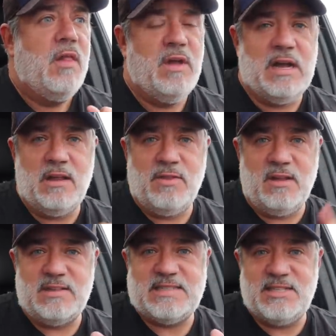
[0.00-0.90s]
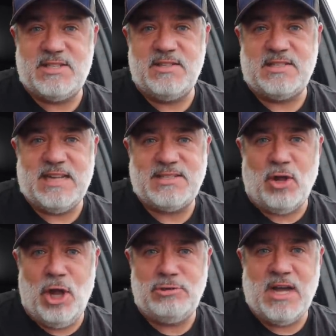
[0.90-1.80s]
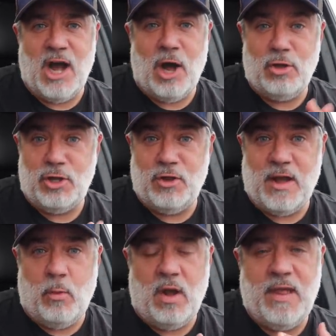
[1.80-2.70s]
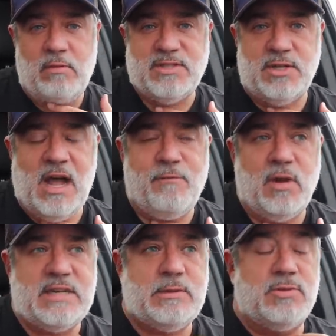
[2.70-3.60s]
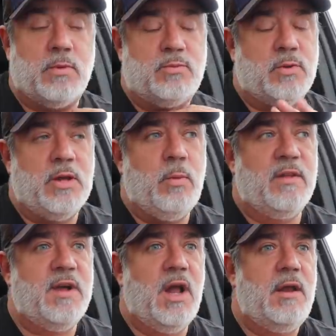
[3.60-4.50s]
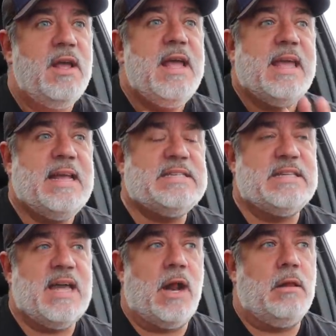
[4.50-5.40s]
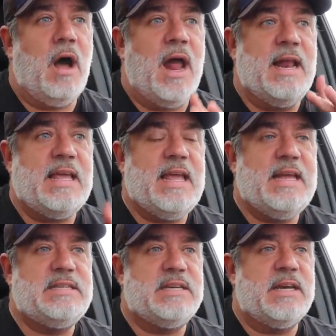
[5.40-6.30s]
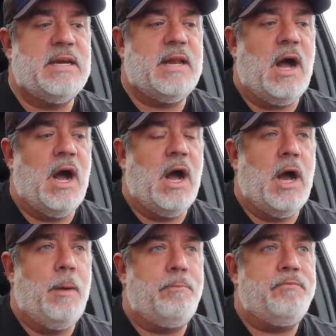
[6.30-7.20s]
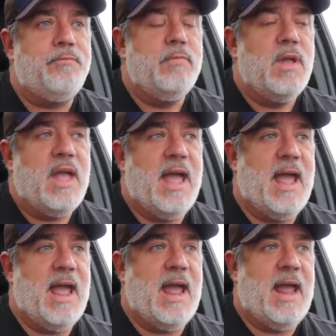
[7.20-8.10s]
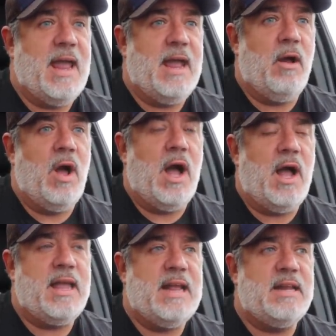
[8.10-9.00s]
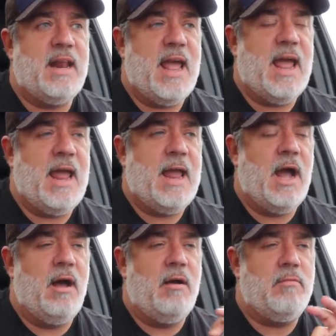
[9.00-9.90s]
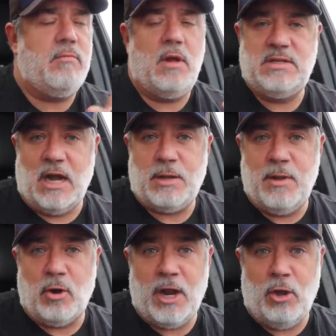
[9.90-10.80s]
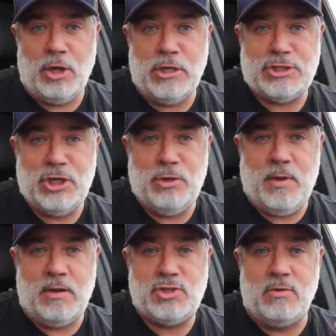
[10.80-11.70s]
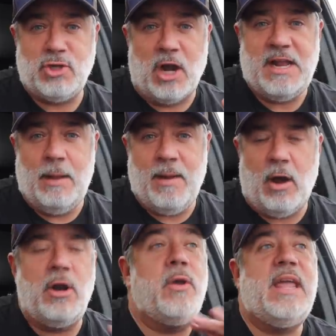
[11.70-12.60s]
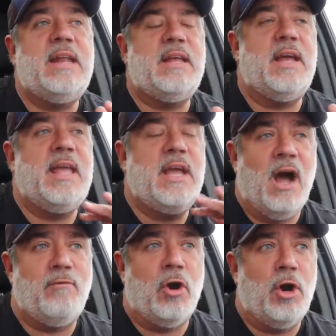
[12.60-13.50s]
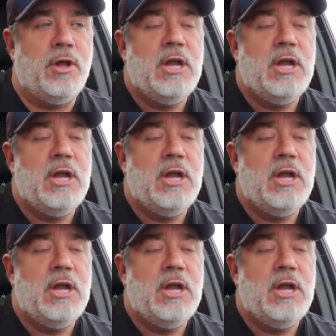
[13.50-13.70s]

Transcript: the the the Cecil Hotel, you know that one that was on Netflix that was really well done. He's in that a lot, and he did um, a uh, he did a uh, documentary on YouTube uh, talking about, or no, he did he covered